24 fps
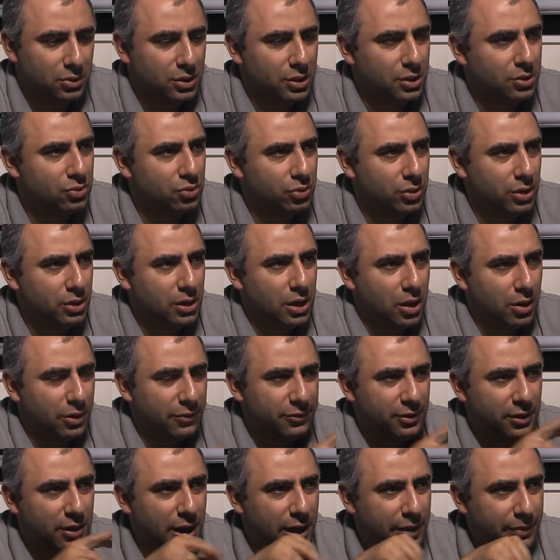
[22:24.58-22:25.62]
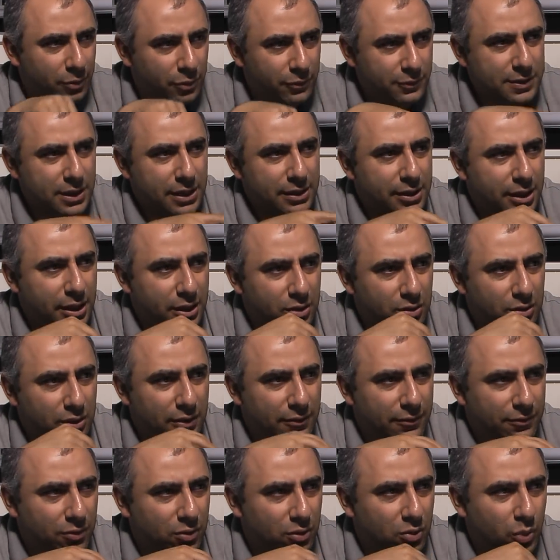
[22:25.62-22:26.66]
d3. Now, if the knight moves, I take on
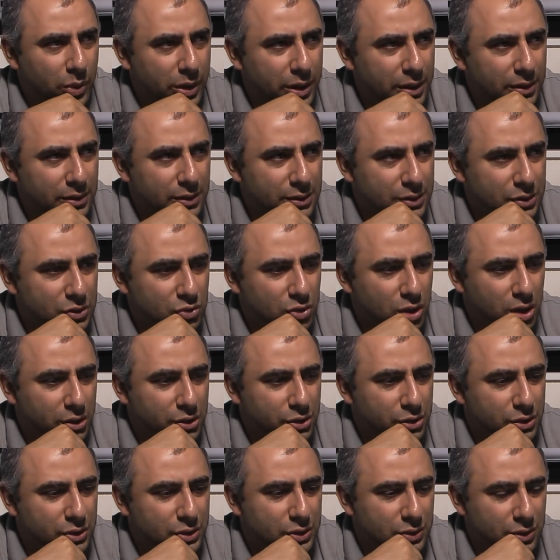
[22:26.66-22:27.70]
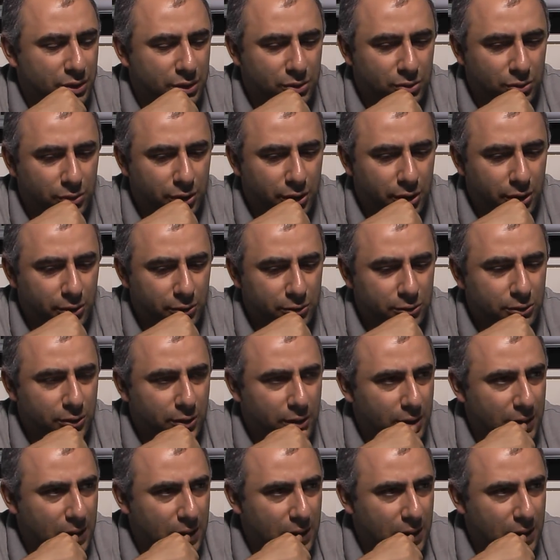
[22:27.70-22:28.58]
f4, weaken the structure, so he took here.